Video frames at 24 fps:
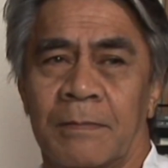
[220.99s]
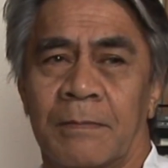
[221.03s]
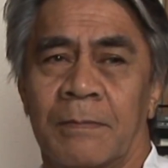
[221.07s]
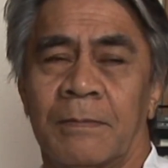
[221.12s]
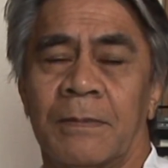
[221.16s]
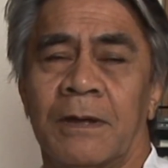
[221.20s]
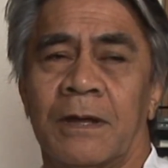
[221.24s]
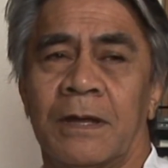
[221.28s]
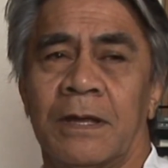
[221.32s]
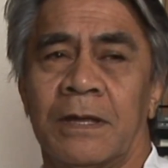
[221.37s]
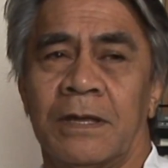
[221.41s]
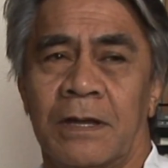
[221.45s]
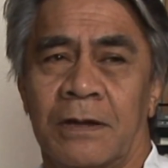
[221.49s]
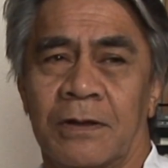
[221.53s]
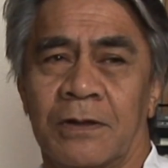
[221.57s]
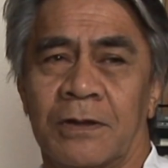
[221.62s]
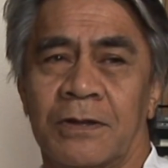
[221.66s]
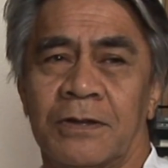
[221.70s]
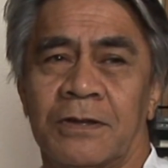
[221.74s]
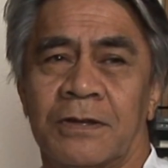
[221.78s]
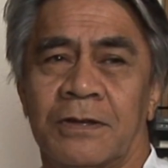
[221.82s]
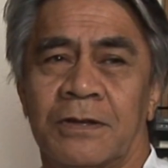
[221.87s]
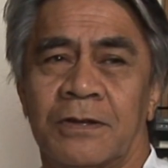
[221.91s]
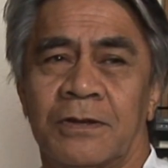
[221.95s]
My
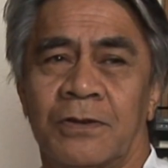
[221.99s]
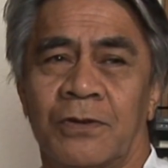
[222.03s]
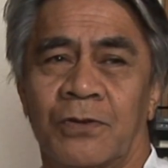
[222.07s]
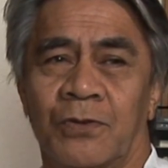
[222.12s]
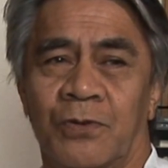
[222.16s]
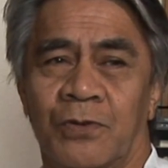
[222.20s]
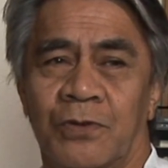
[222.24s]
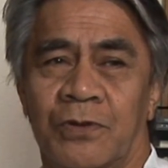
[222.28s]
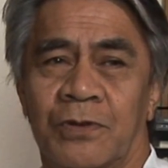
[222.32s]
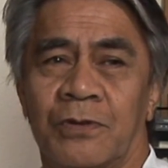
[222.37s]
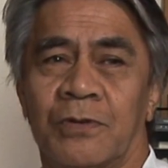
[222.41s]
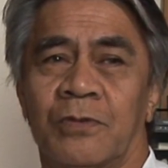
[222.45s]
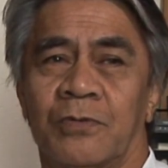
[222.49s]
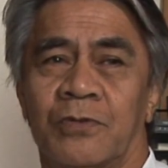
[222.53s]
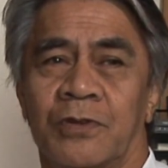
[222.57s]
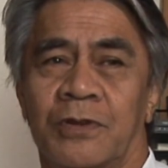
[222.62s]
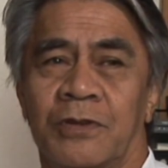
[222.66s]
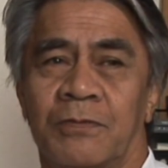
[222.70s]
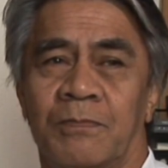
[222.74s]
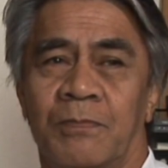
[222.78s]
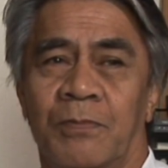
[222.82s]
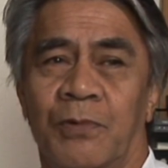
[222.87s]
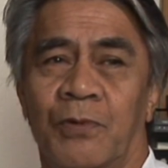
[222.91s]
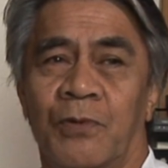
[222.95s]
youngest daughter
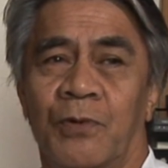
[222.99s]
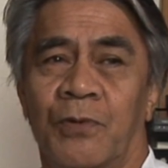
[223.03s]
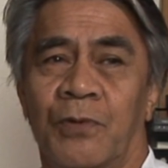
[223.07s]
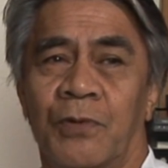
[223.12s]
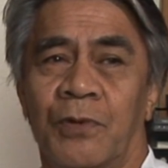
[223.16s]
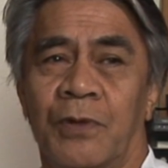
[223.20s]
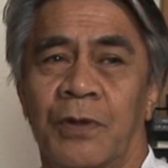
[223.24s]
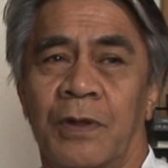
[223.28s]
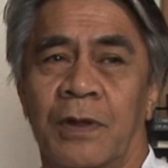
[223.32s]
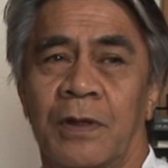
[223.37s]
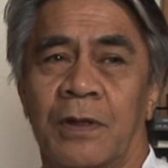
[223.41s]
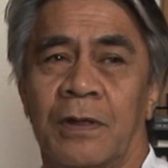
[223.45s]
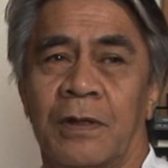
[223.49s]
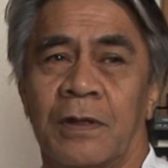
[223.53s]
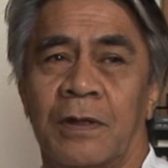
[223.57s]
was born,